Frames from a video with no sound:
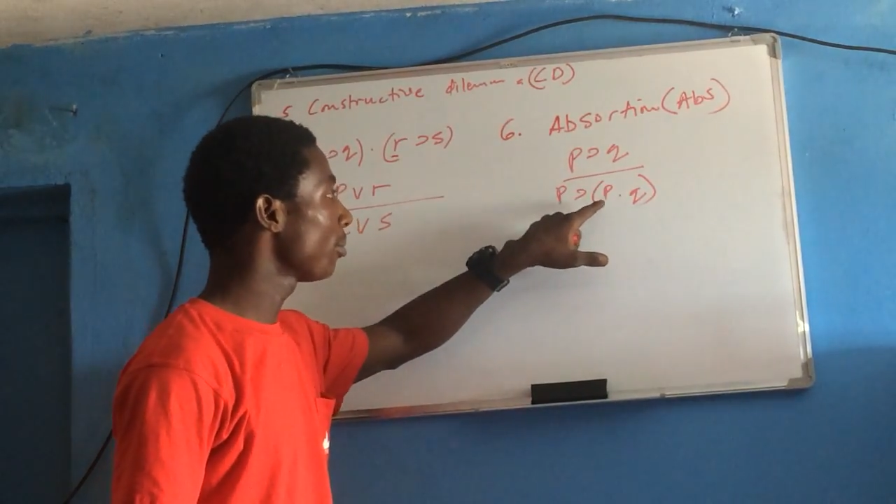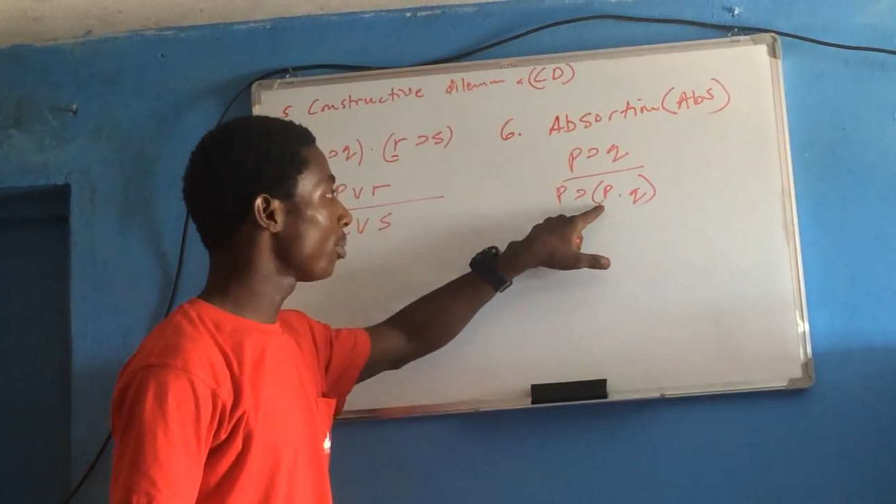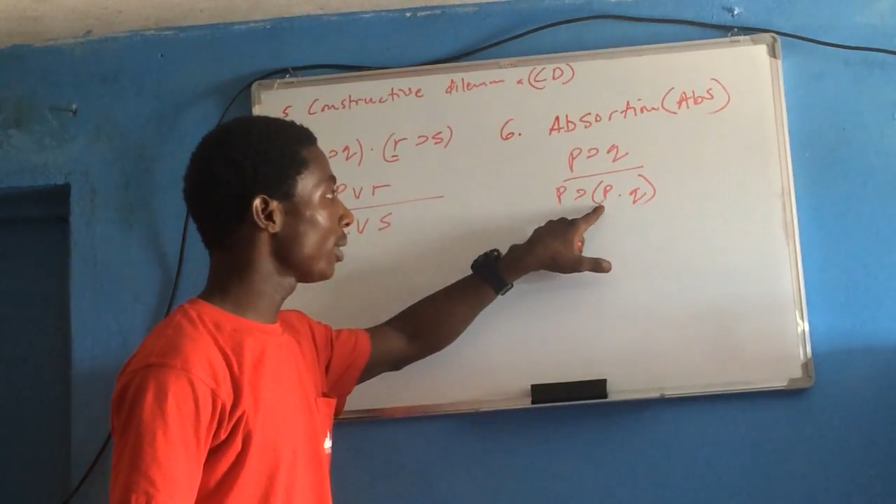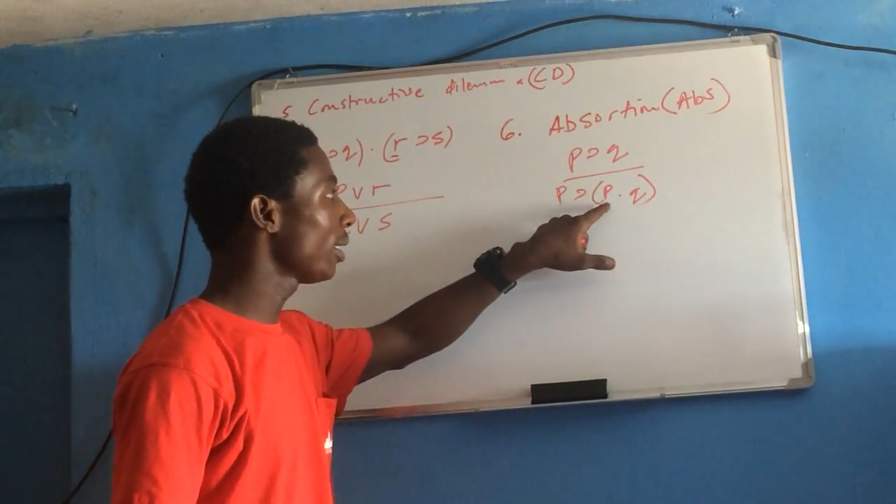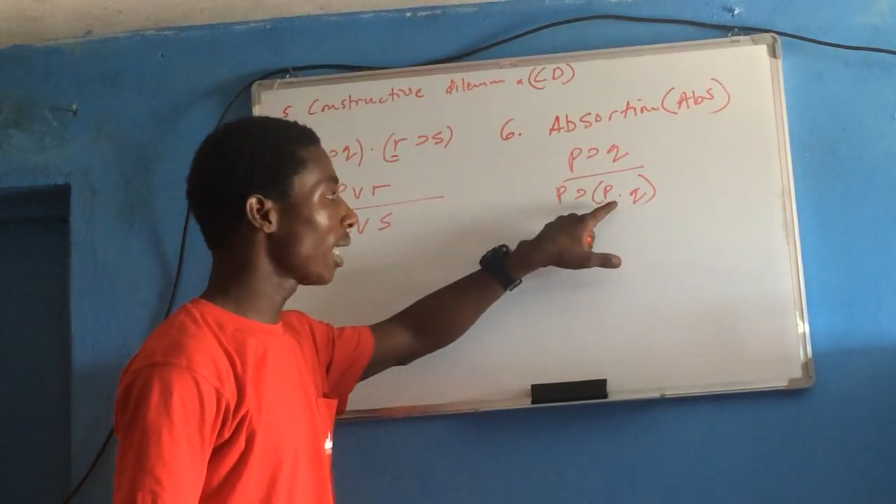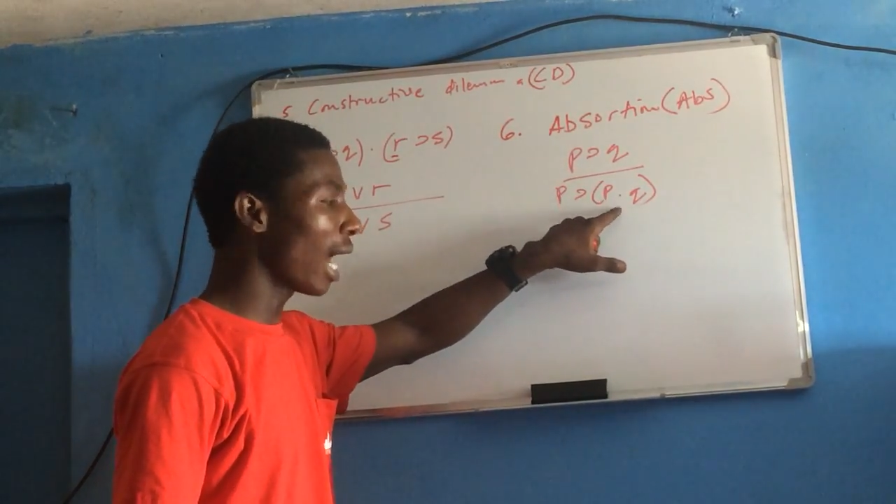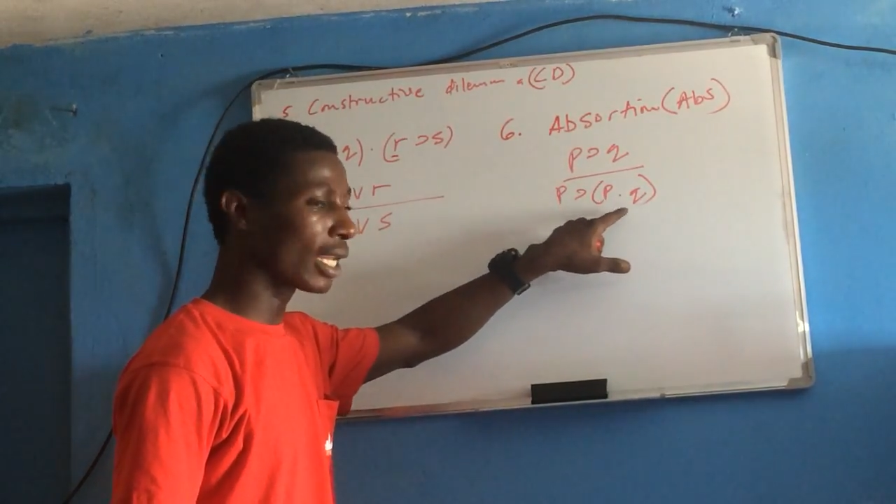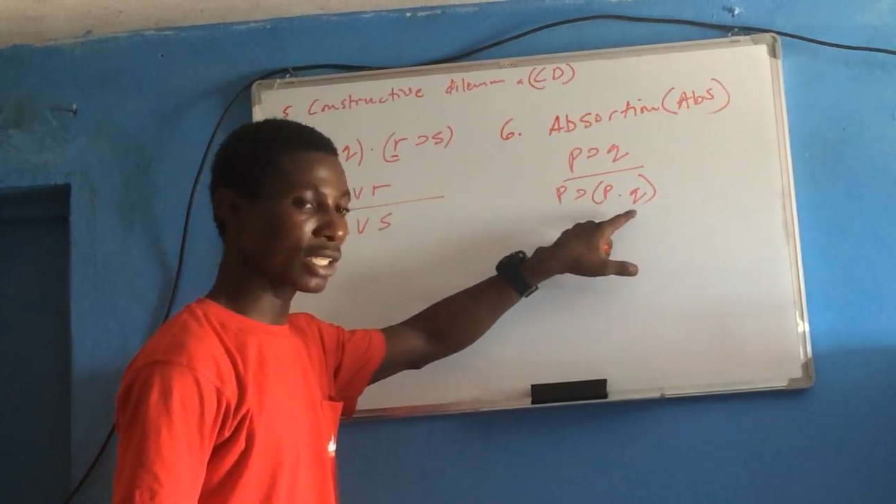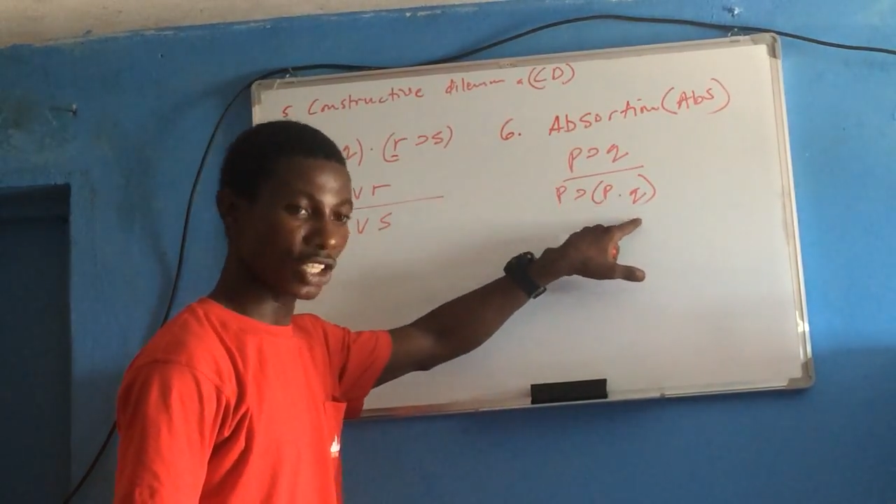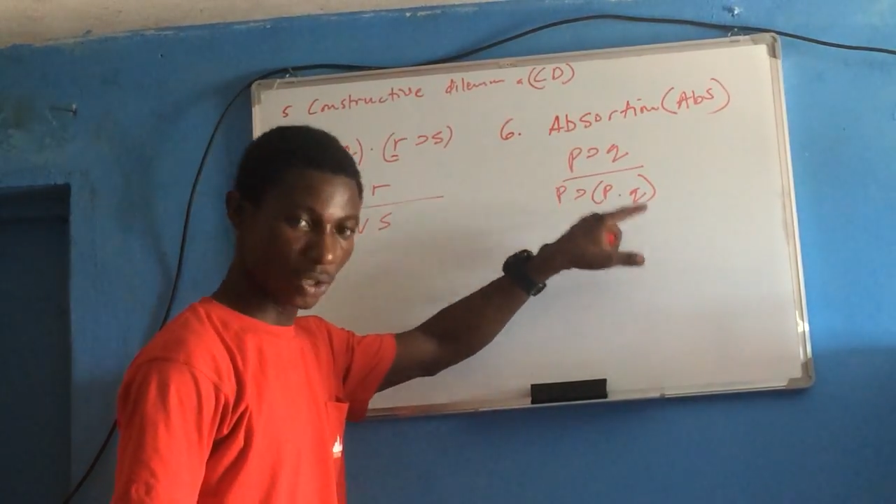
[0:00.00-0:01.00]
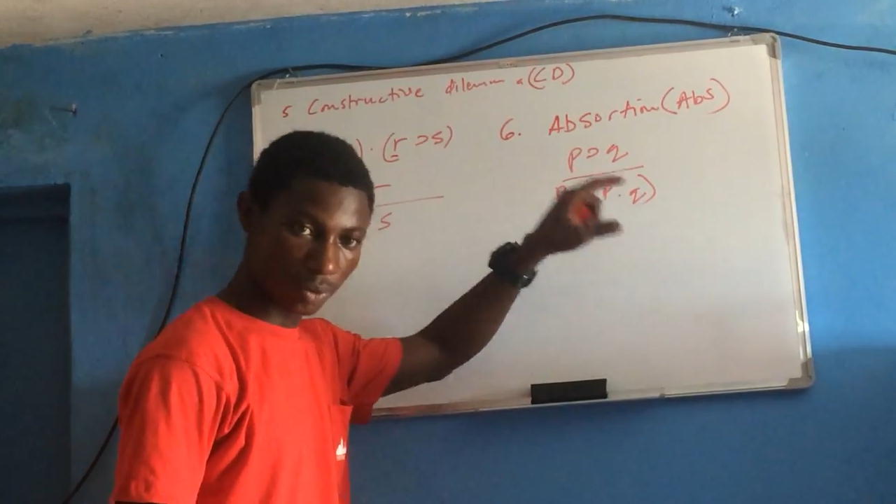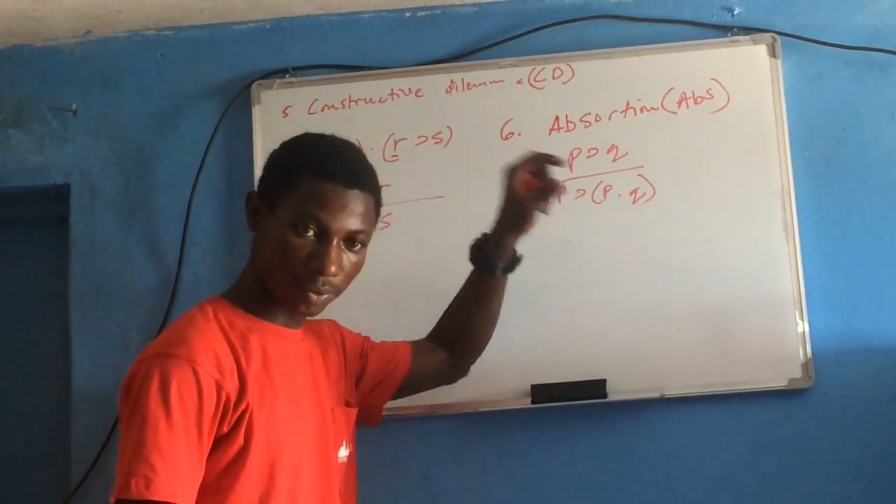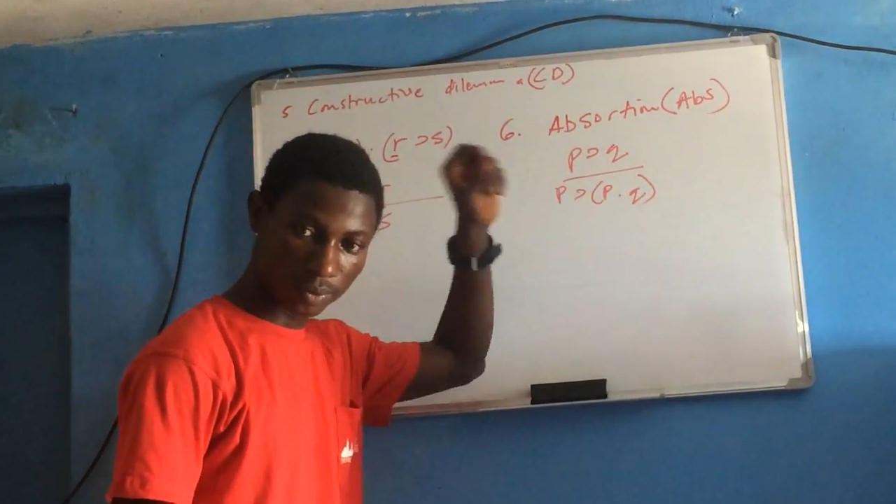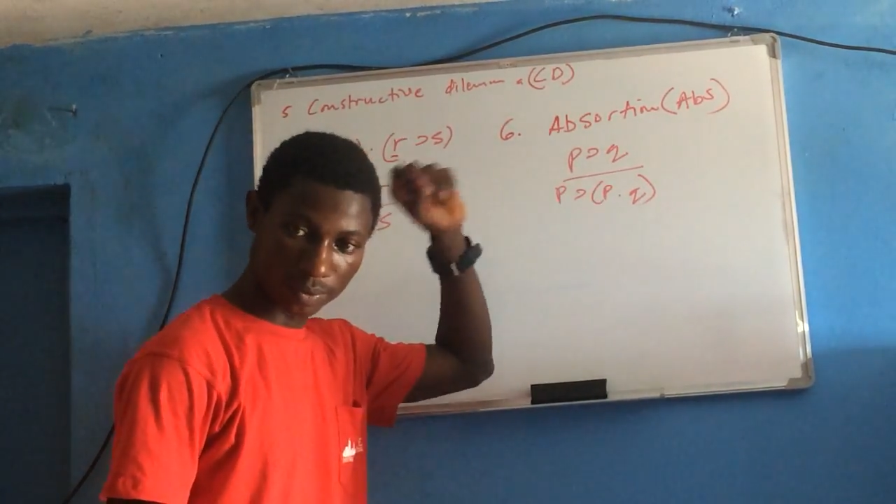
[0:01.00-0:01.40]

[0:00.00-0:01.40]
P and Q.